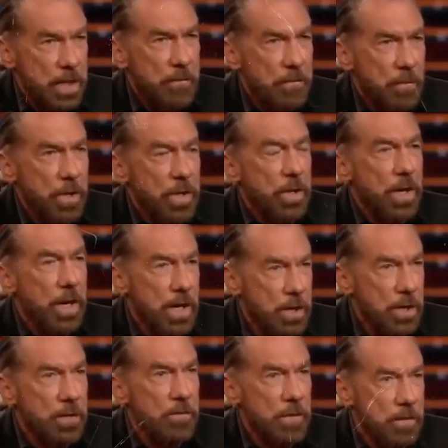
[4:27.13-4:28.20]
DeJoria,
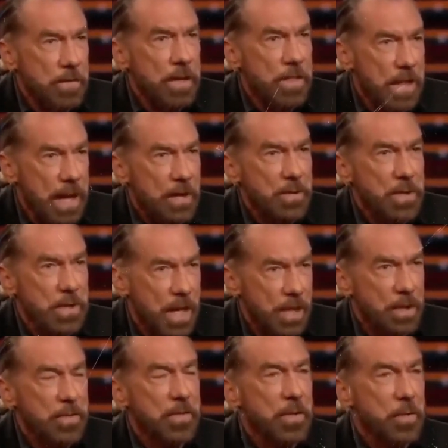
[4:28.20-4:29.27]
deeply moved by Georges'